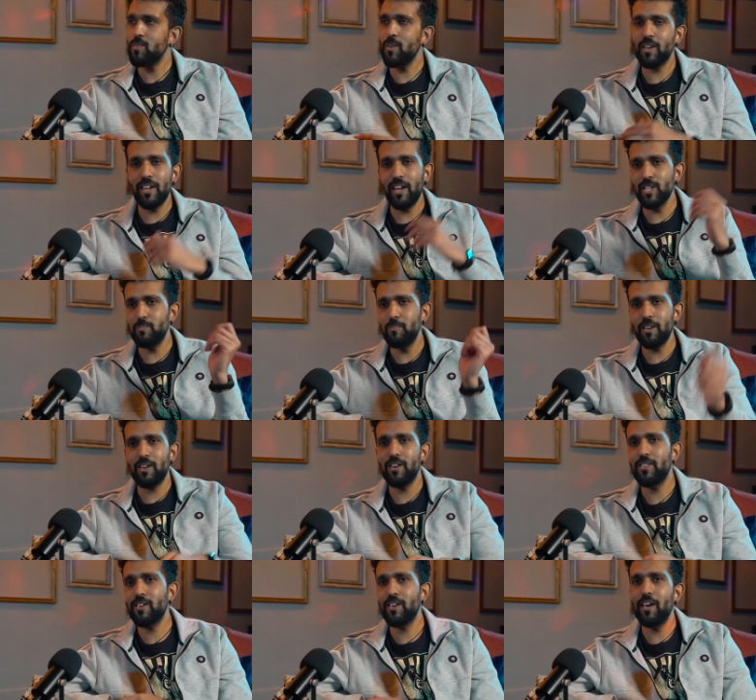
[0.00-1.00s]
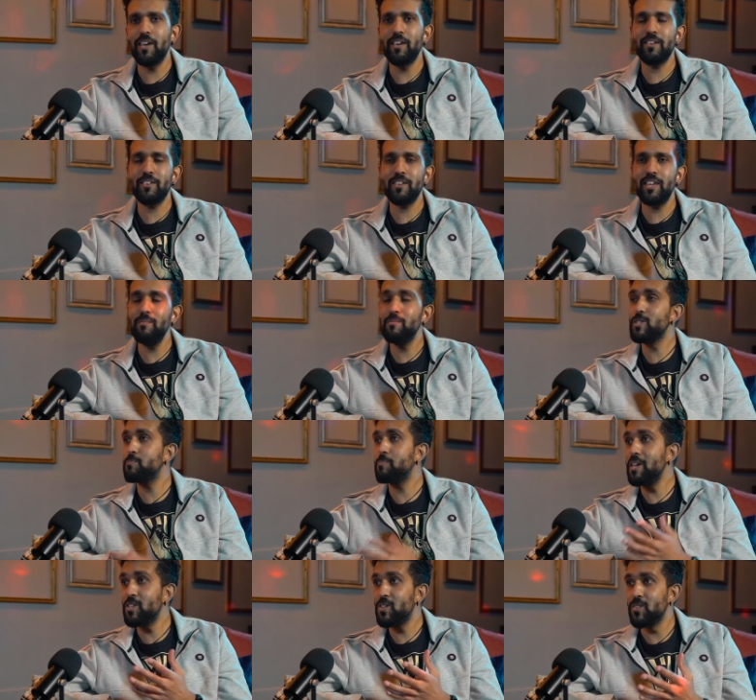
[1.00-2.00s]
Quick announcement. Cut the cake. Even
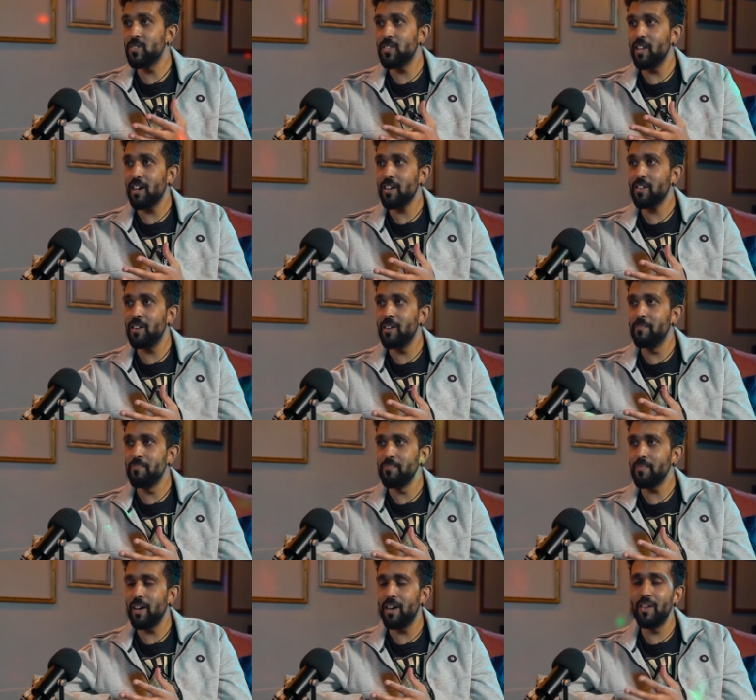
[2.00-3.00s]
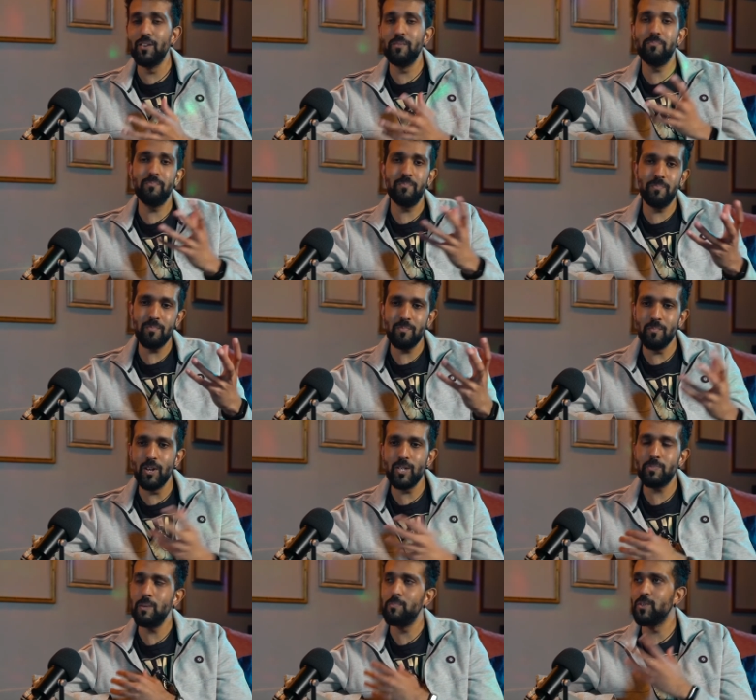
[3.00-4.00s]
speeches. Like um, I know
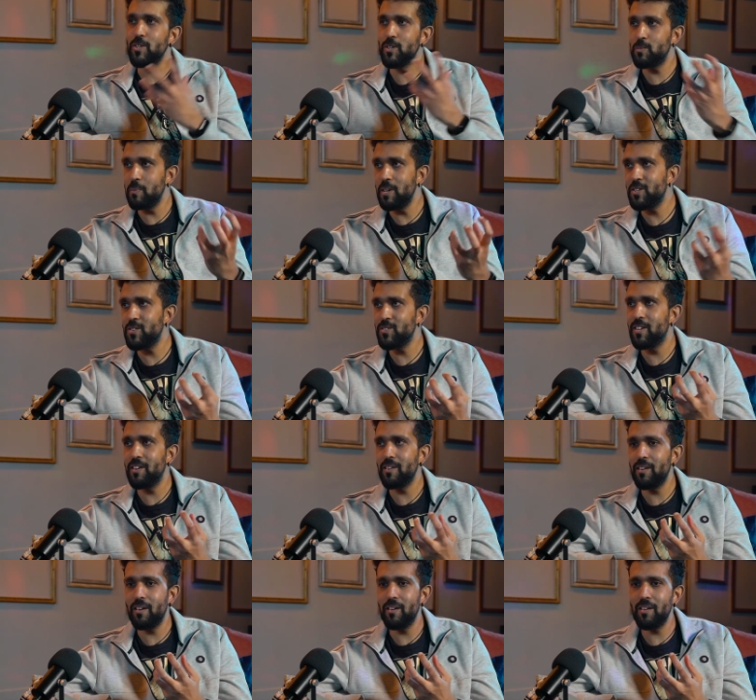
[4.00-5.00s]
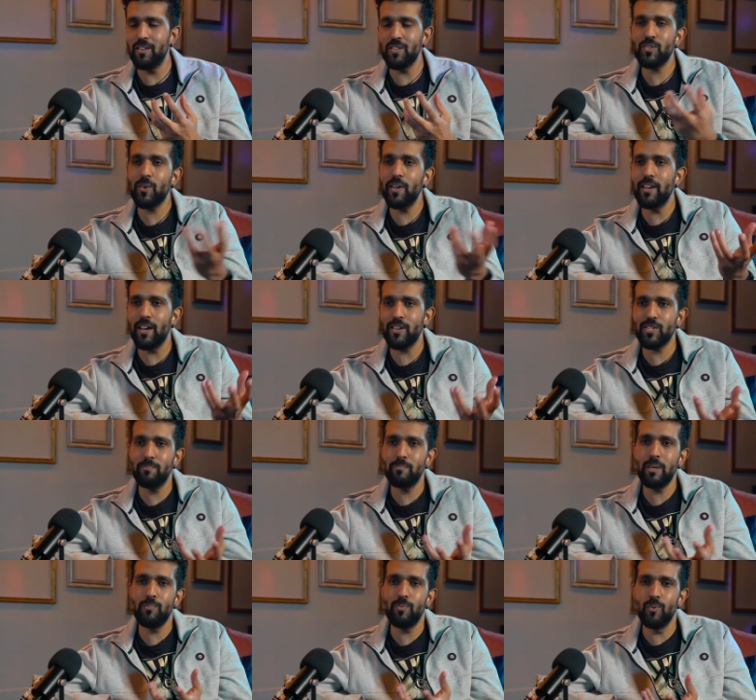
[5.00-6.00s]
most people do speeches, and, and it's great. Like some
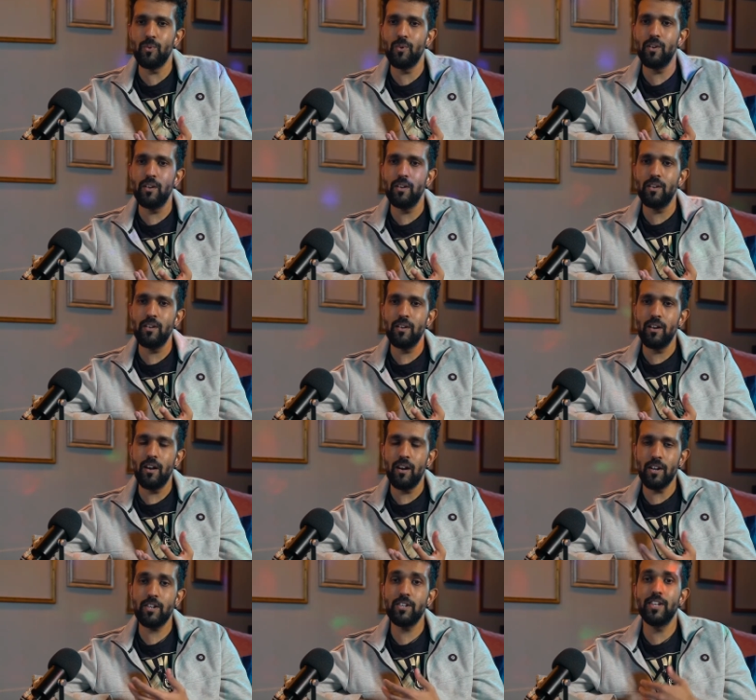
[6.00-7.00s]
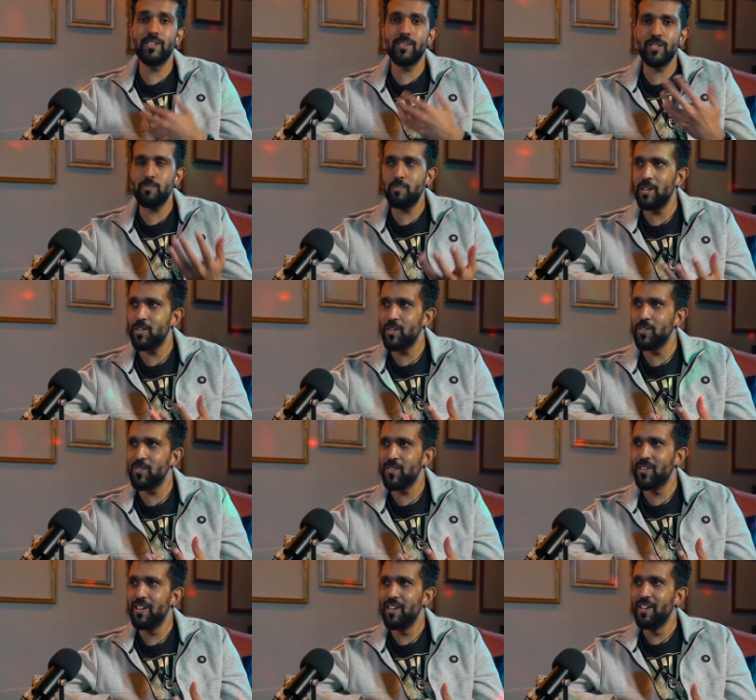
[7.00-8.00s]
people are good at doing
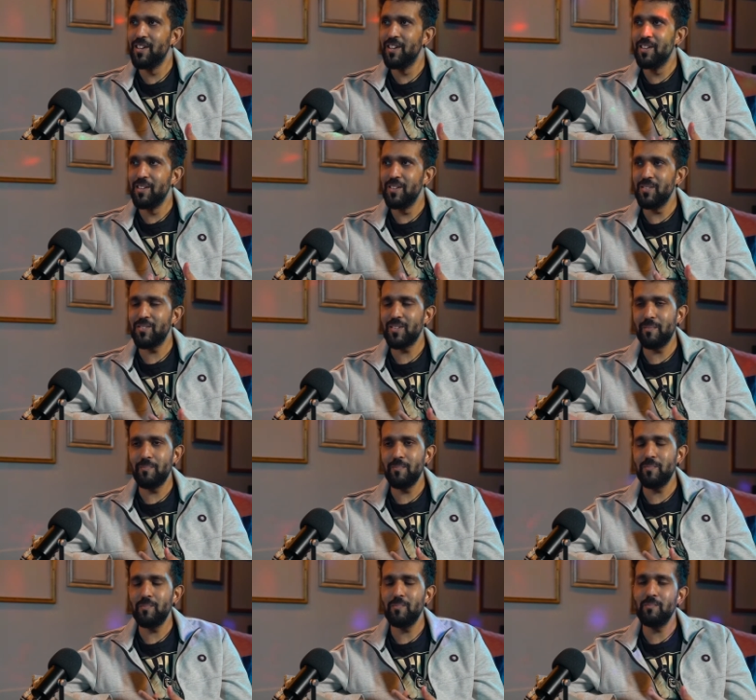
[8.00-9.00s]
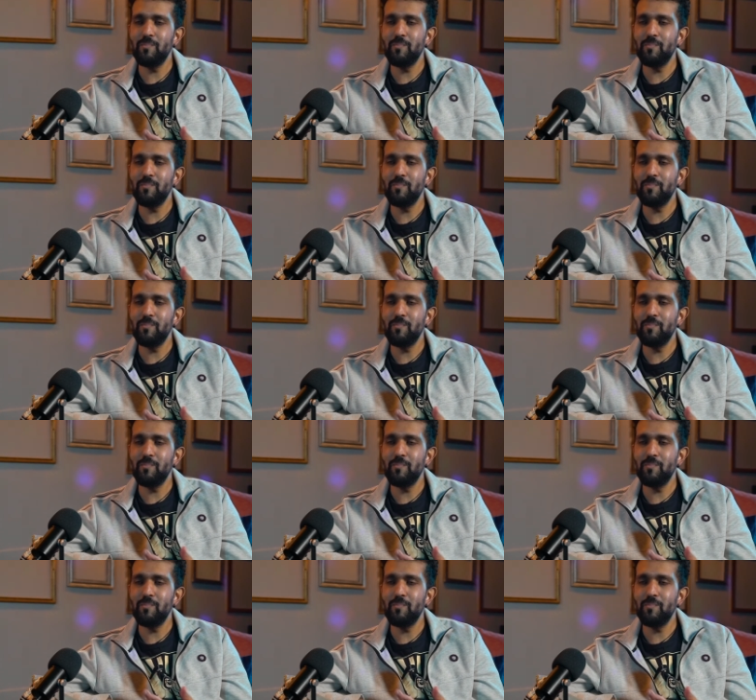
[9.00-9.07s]
speeches. Some.